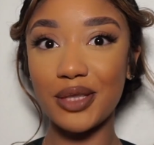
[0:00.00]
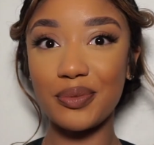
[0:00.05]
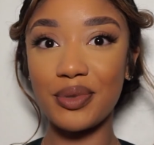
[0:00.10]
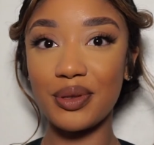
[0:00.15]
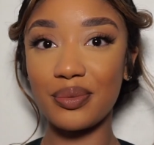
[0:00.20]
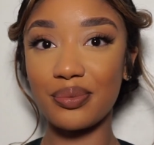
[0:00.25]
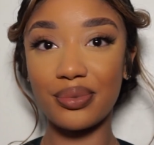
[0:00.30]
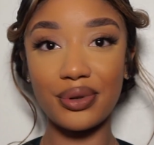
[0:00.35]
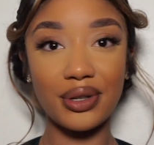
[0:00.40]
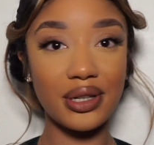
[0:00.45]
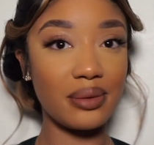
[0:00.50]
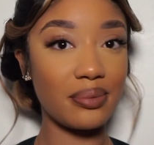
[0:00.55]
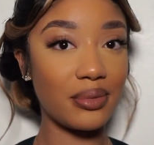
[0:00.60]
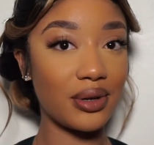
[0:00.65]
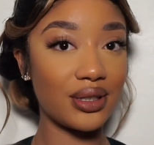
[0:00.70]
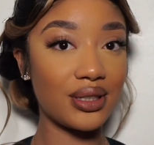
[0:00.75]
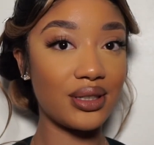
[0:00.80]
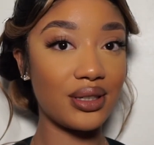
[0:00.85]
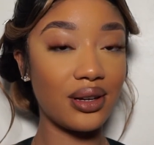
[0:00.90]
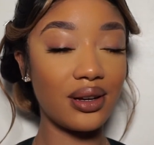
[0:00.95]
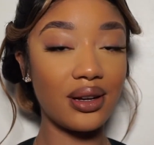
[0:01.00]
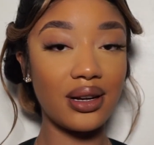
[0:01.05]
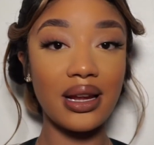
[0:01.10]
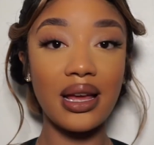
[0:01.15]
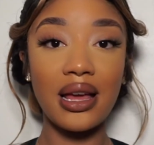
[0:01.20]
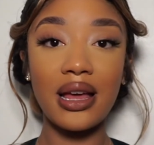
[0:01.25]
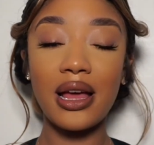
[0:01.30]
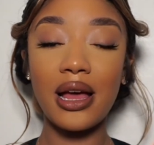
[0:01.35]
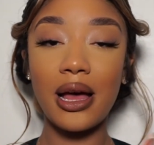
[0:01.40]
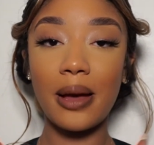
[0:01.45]
me pretty much done.
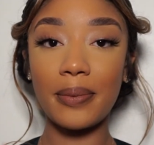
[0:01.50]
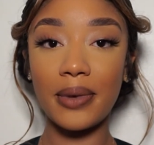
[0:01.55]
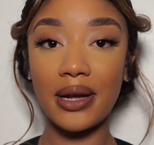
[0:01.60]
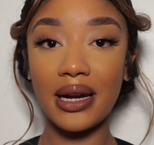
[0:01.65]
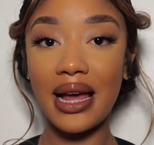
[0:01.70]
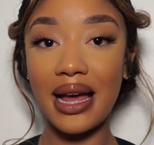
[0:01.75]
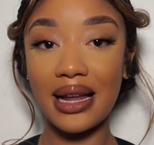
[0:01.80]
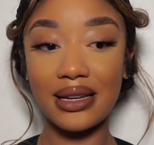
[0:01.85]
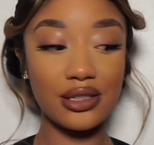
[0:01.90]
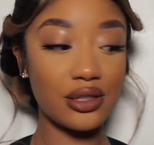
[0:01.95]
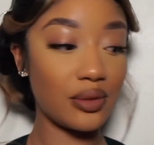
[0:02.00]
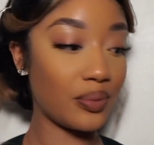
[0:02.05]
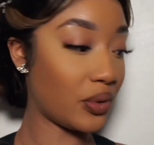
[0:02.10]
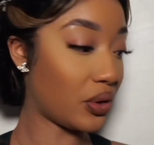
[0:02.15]
I'm gonna add some